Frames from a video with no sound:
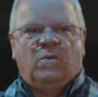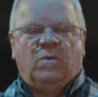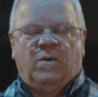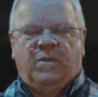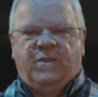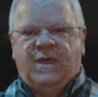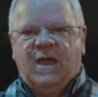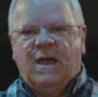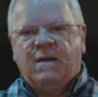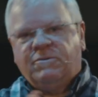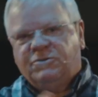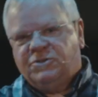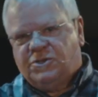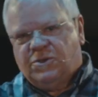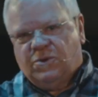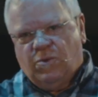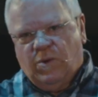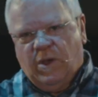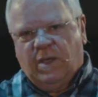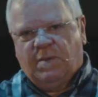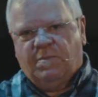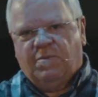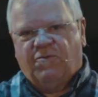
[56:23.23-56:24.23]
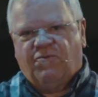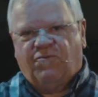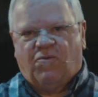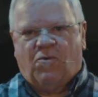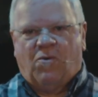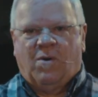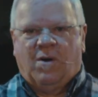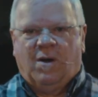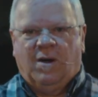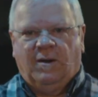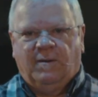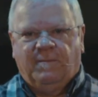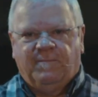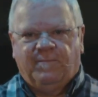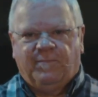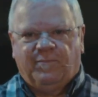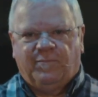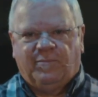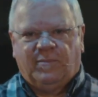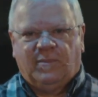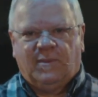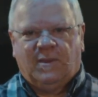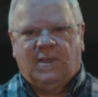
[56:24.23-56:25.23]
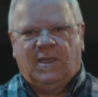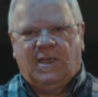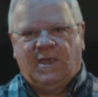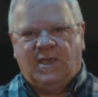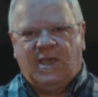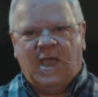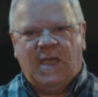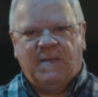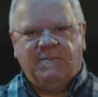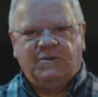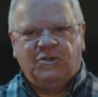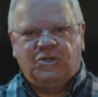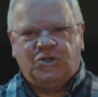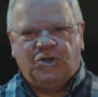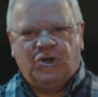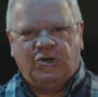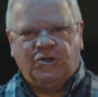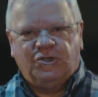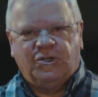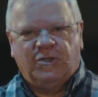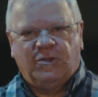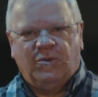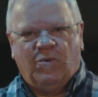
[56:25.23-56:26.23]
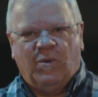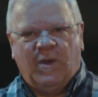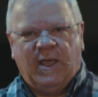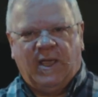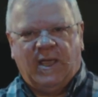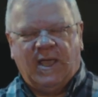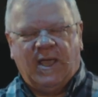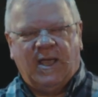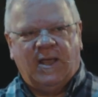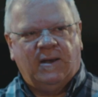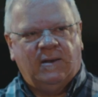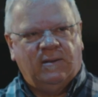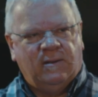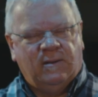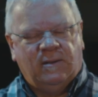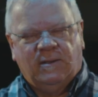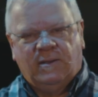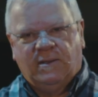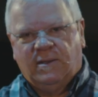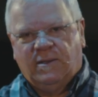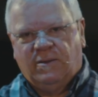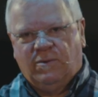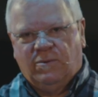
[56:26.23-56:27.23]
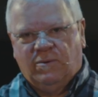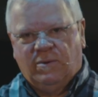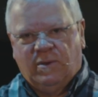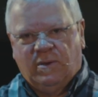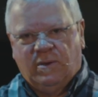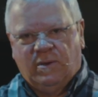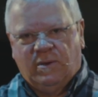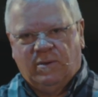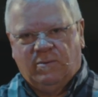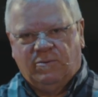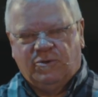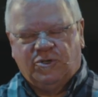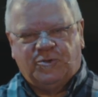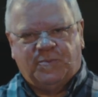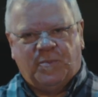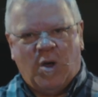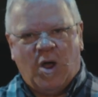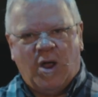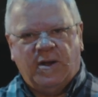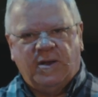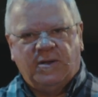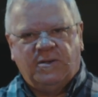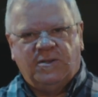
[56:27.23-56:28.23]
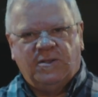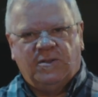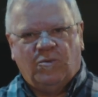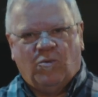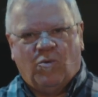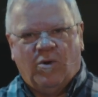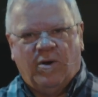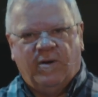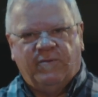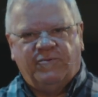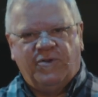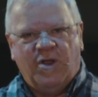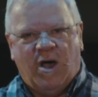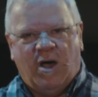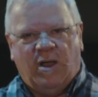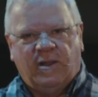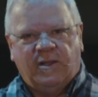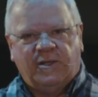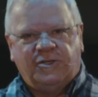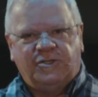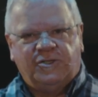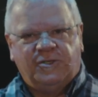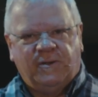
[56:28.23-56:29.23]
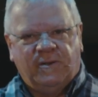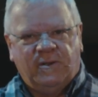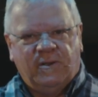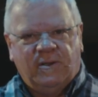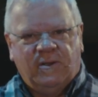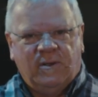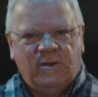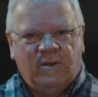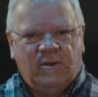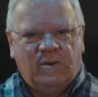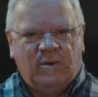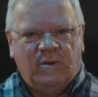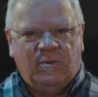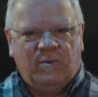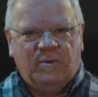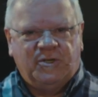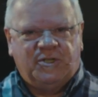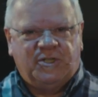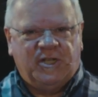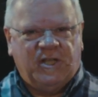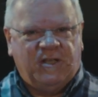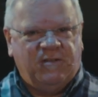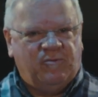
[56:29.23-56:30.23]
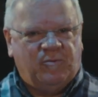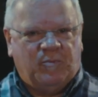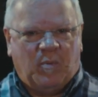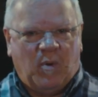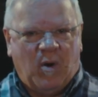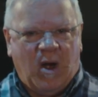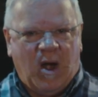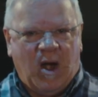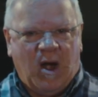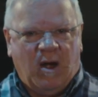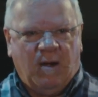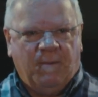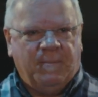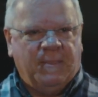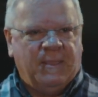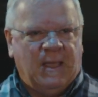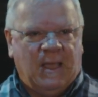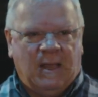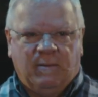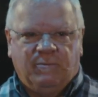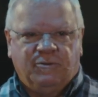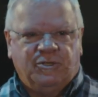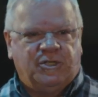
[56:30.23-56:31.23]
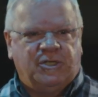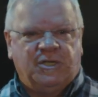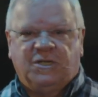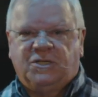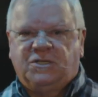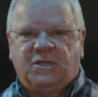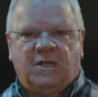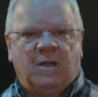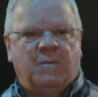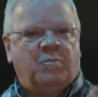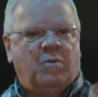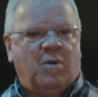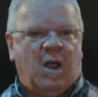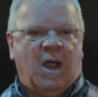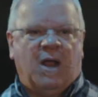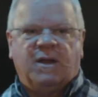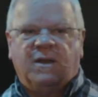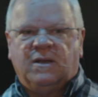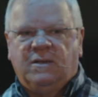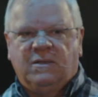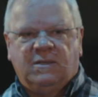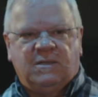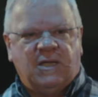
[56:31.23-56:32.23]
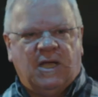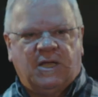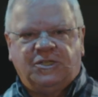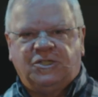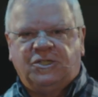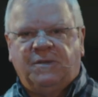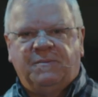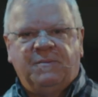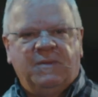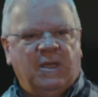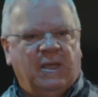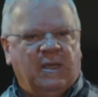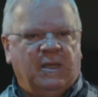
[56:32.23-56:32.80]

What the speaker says: Well, that was the week before. He came to church on the weekend, responded to the word of knowledge, received prayer, and it was just a prayer. I didn't touch him.